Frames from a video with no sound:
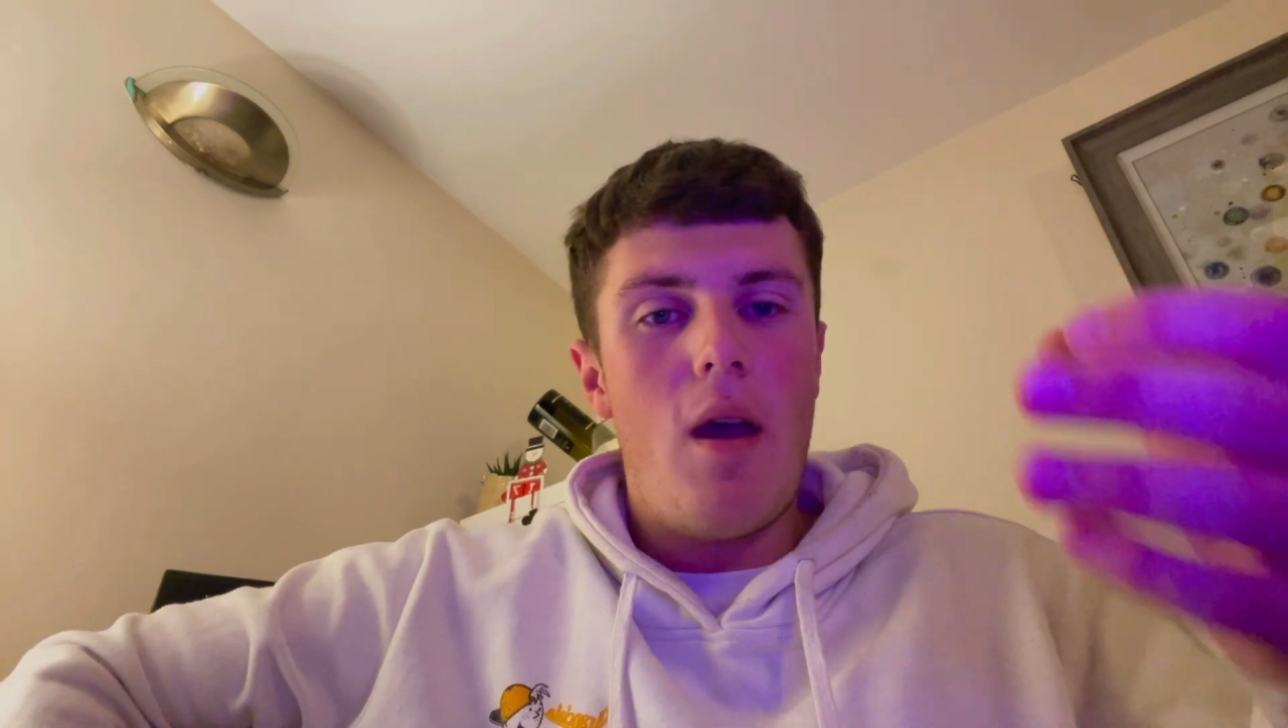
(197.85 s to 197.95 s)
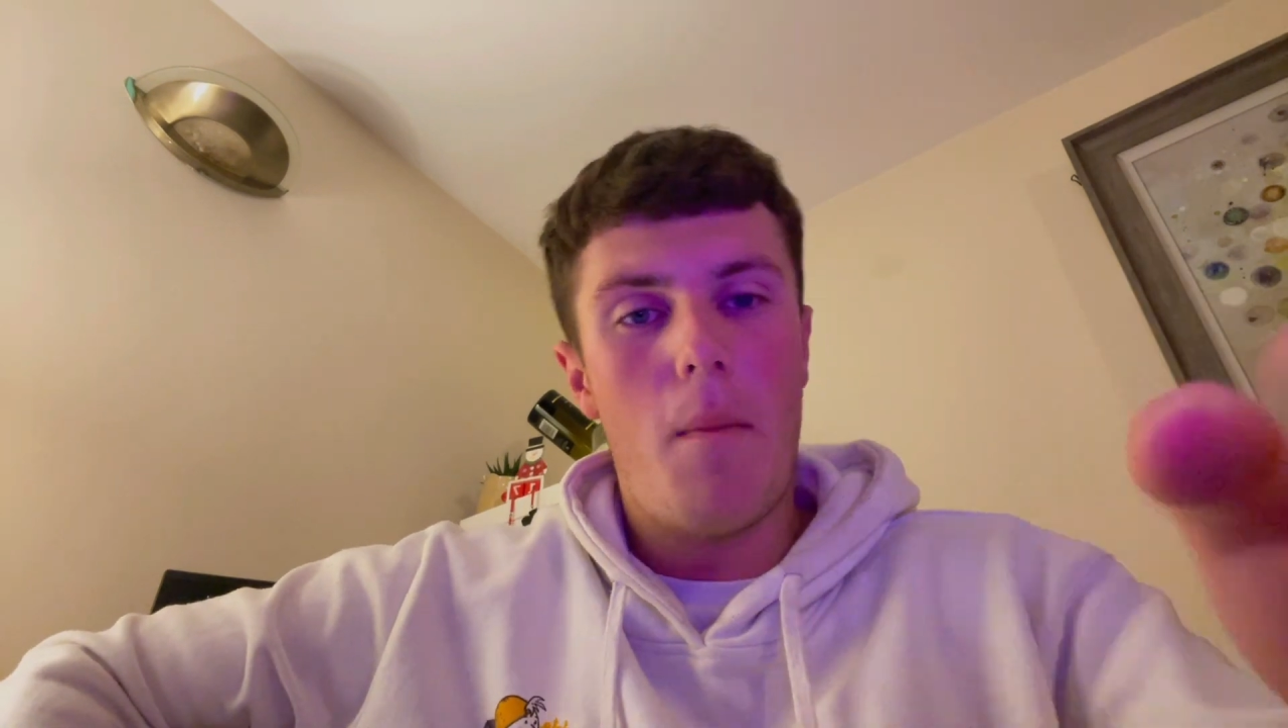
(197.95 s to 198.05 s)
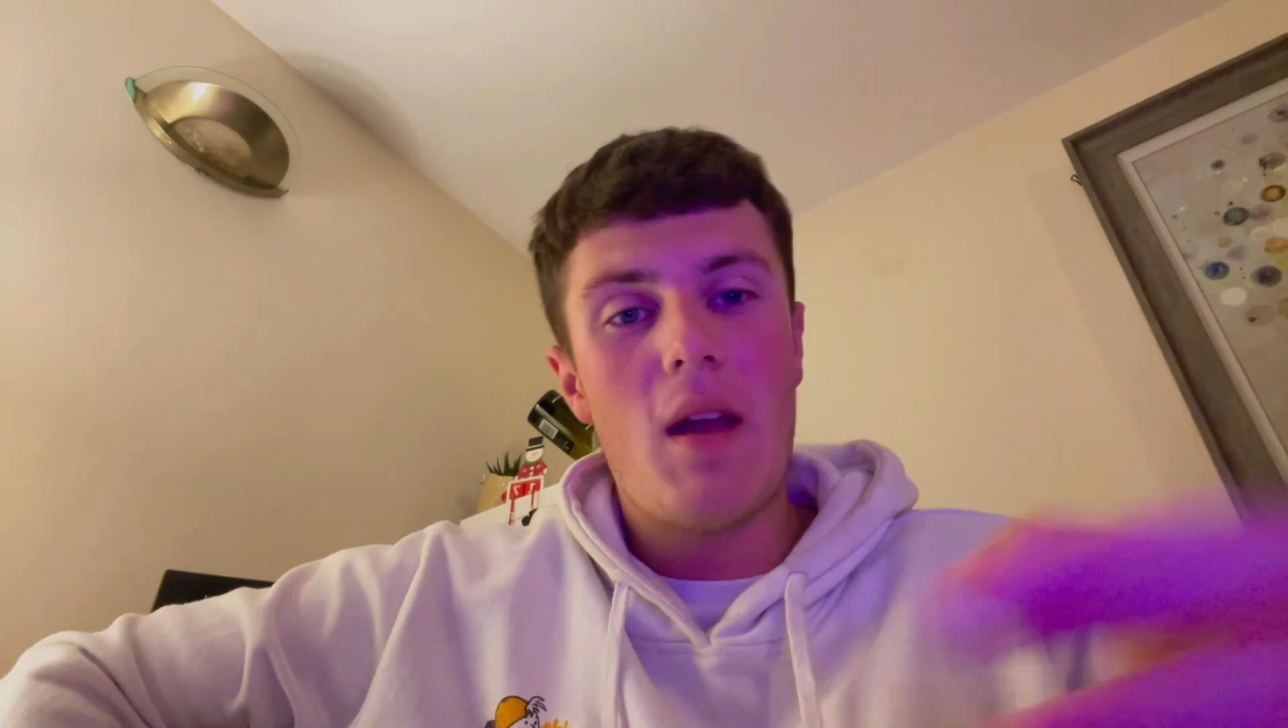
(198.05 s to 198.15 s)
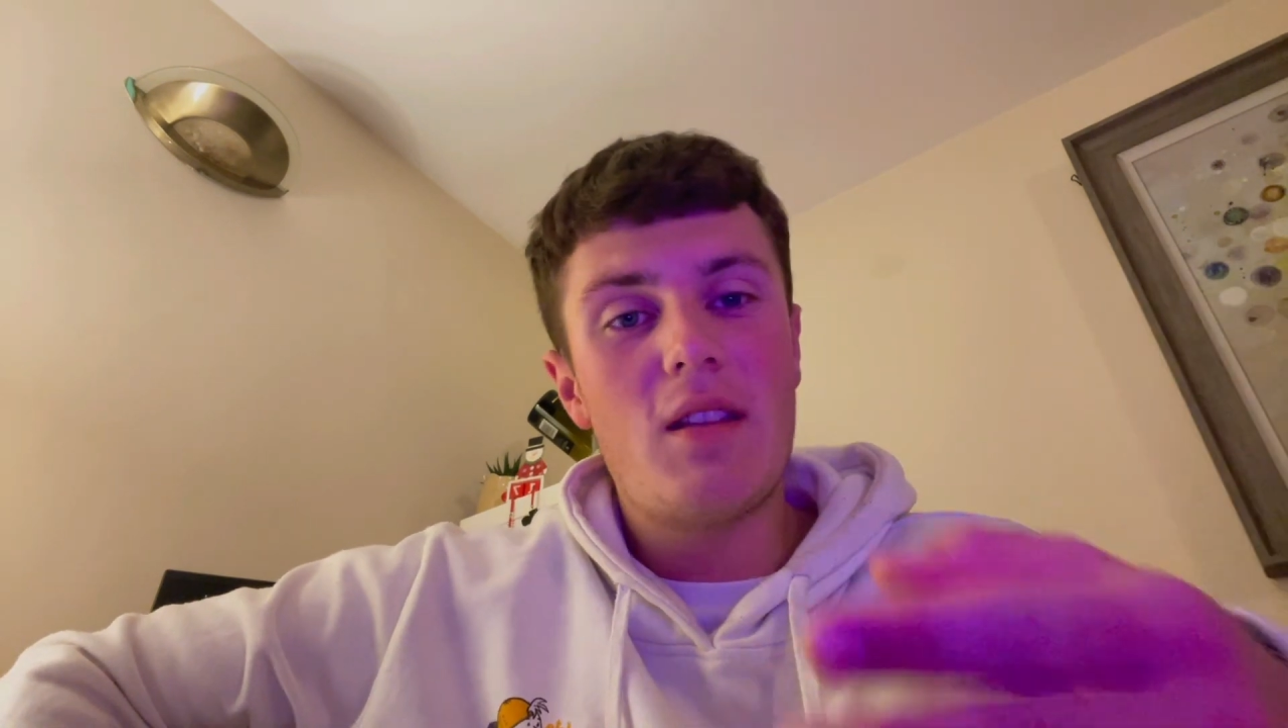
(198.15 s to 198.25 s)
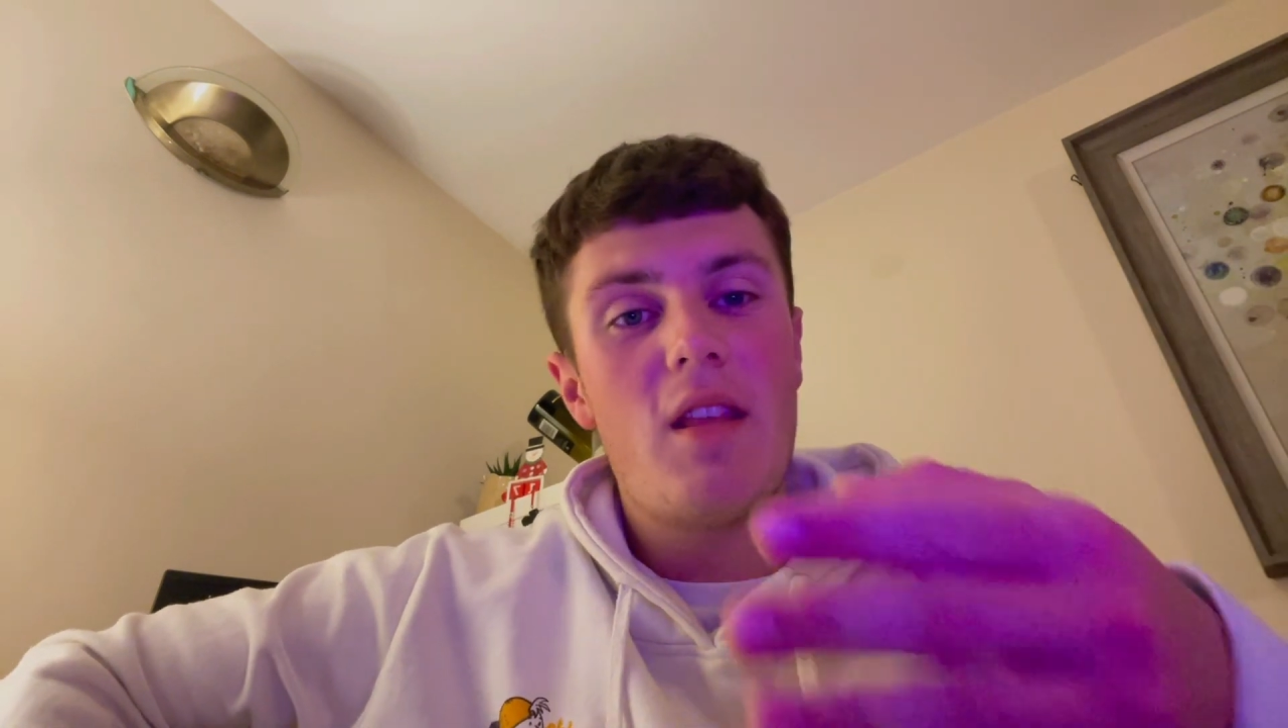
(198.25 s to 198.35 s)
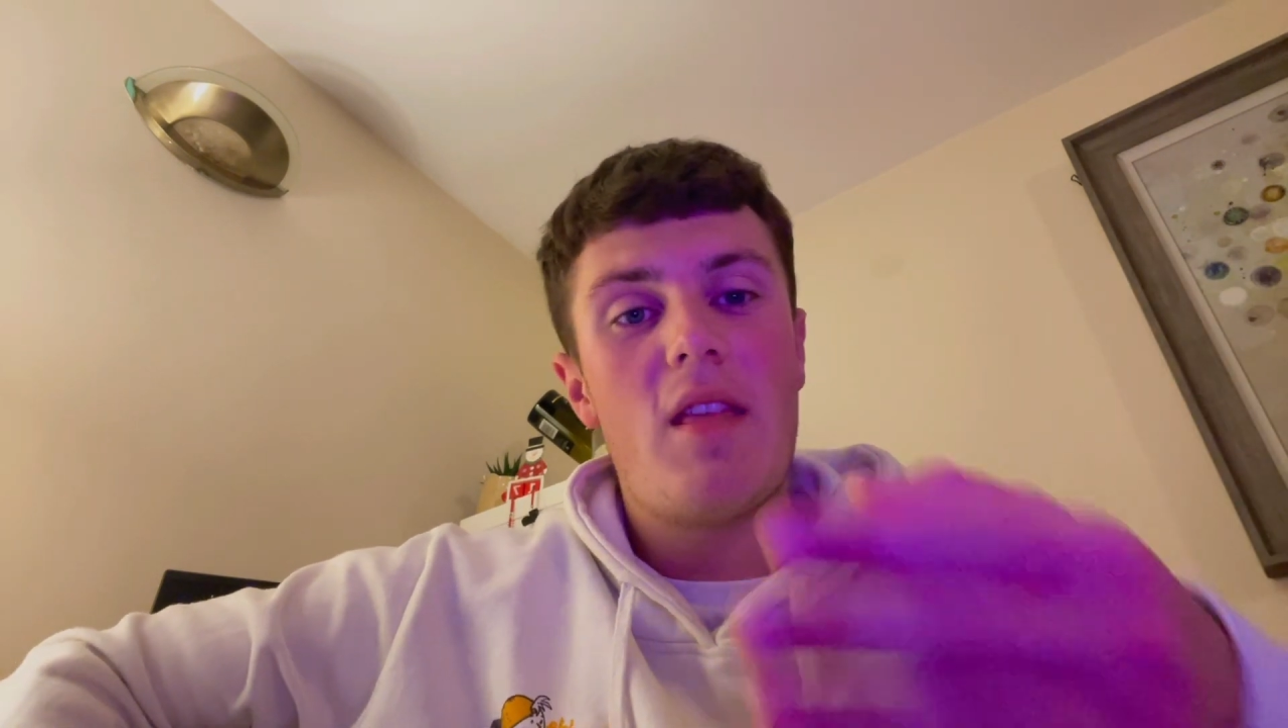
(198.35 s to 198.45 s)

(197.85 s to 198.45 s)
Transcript: imagine that